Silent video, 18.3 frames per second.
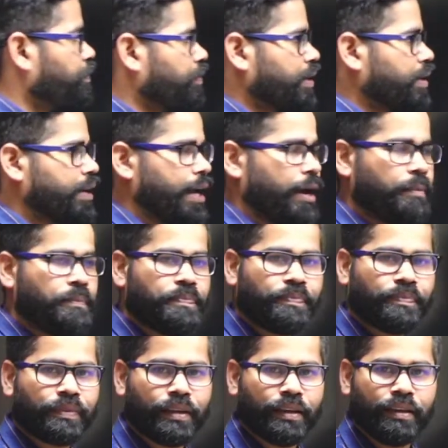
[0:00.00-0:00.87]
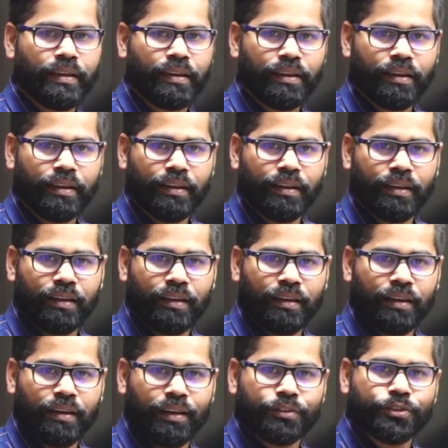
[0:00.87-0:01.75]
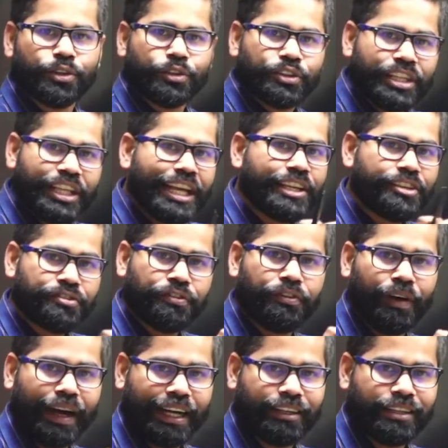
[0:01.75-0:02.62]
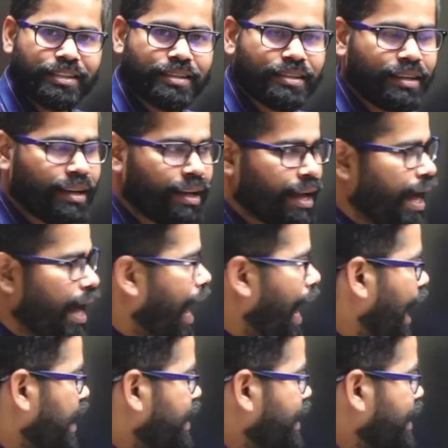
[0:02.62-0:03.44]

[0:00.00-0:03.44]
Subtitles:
Okay. So these funds are